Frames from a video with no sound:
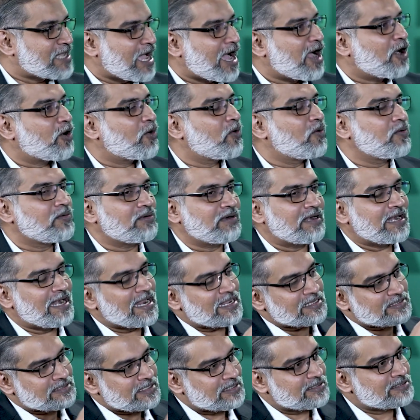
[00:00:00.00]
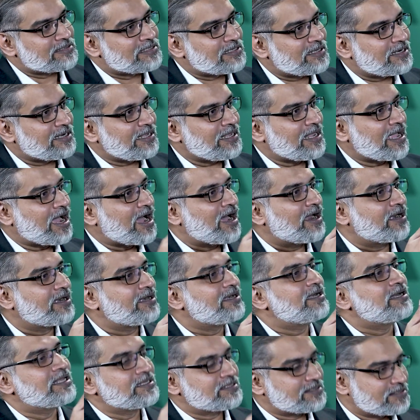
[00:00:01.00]
How necessary are
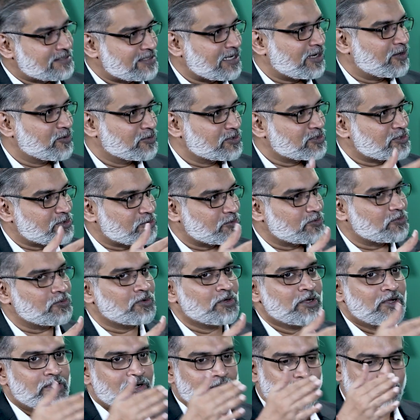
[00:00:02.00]
discounts to